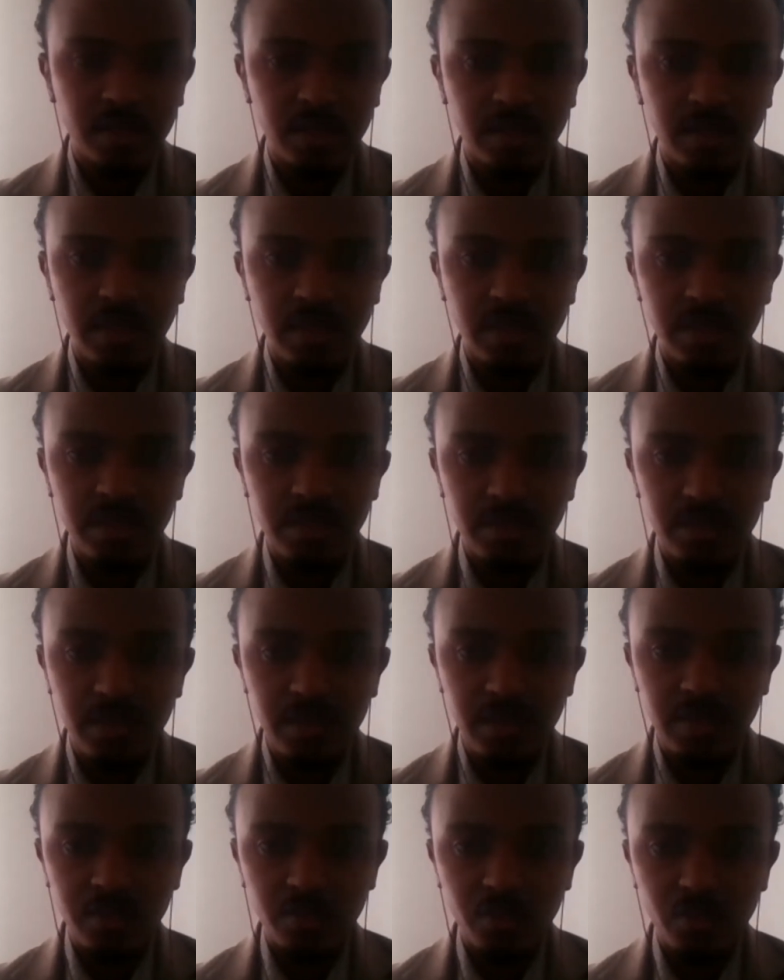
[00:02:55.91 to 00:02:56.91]
And
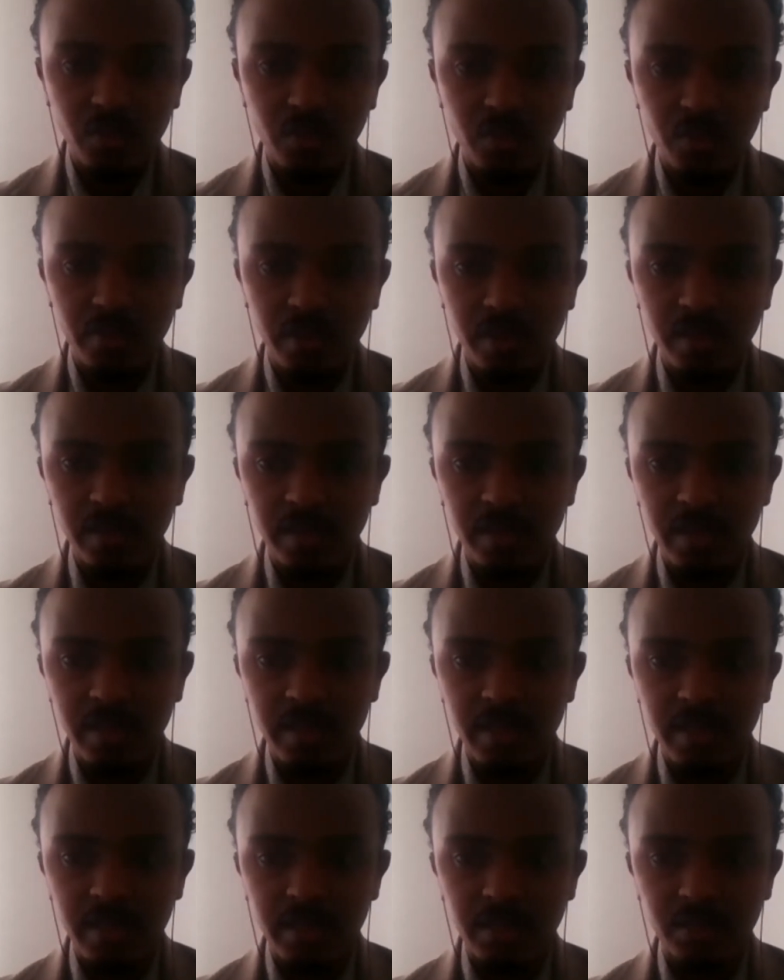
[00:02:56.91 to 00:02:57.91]
this preople
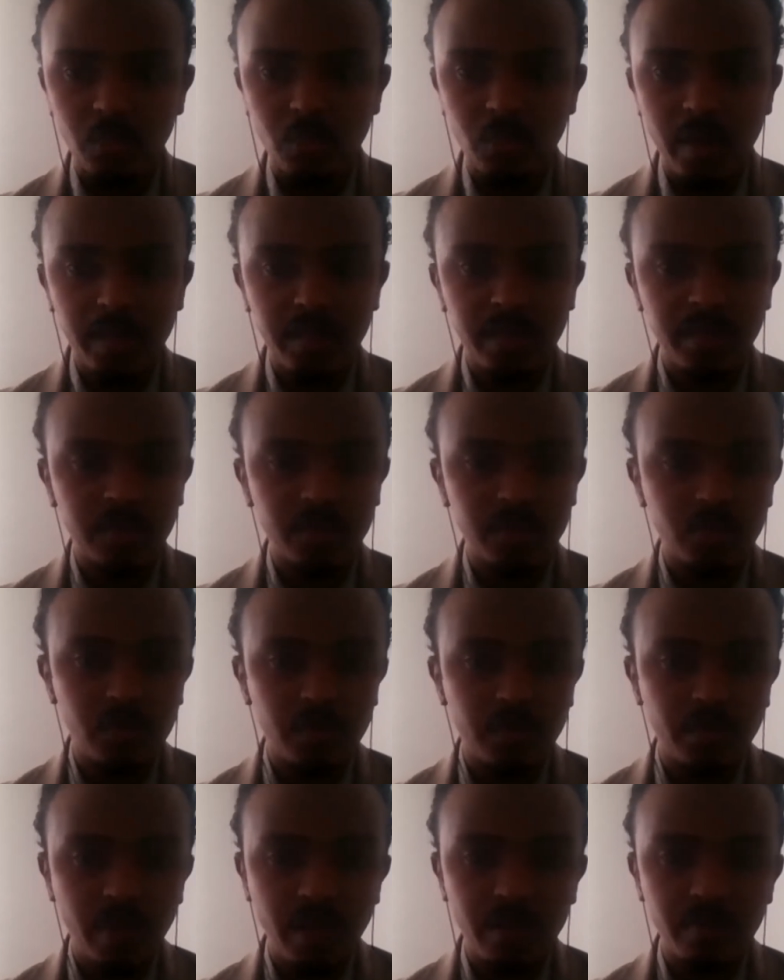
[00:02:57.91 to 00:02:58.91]
is widened on
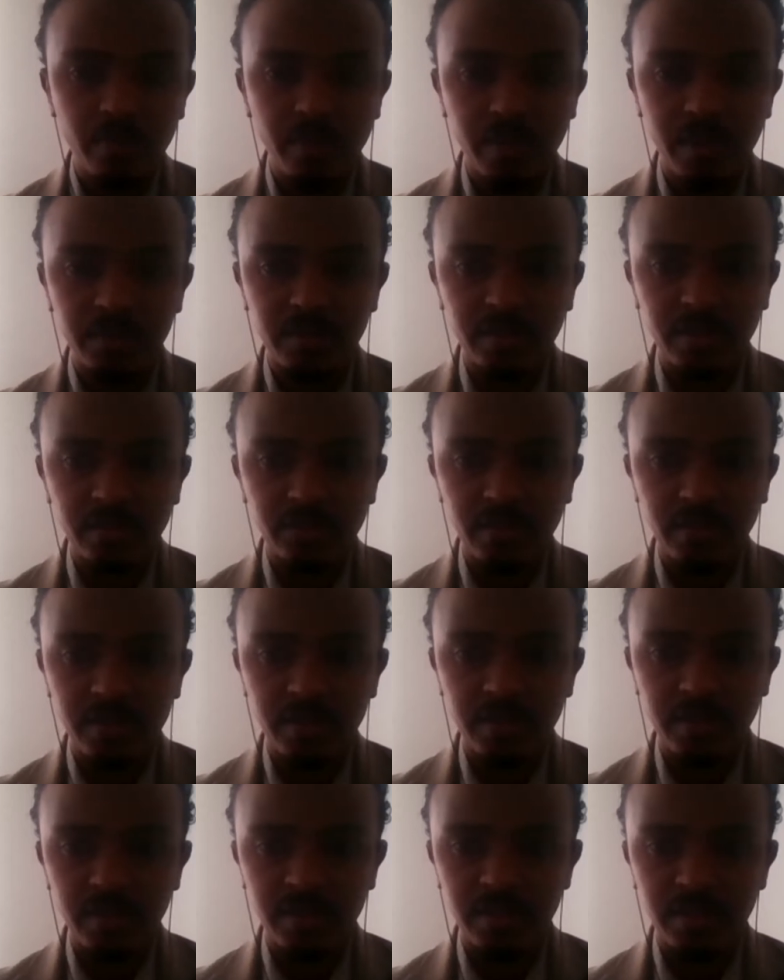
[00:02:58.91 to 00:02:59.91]
the palmar
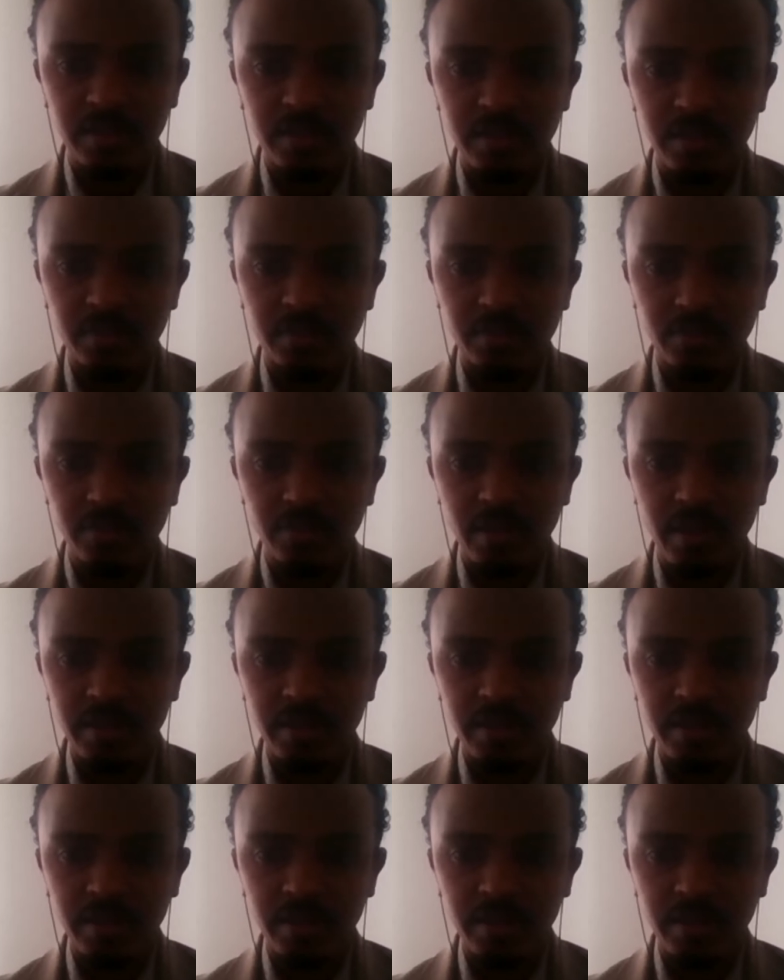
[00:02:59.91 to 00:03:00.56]
surface and the